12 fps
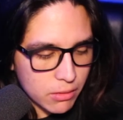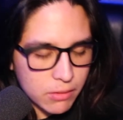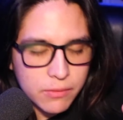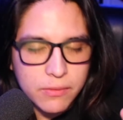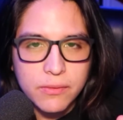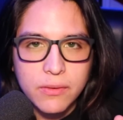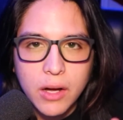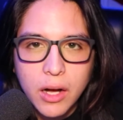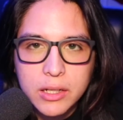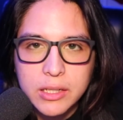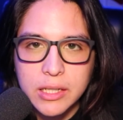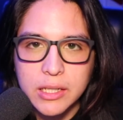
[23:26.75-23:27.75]

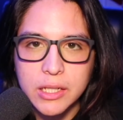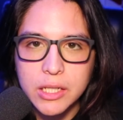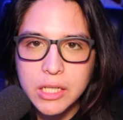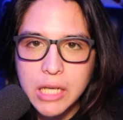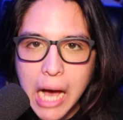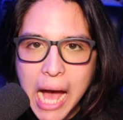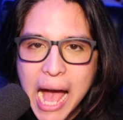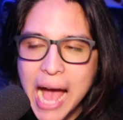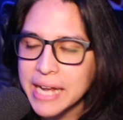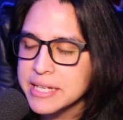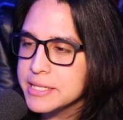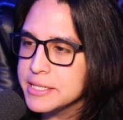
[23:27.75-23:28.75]
Fucking
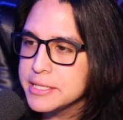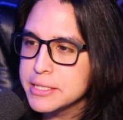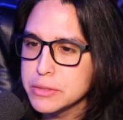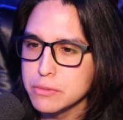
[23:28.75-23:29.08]
God.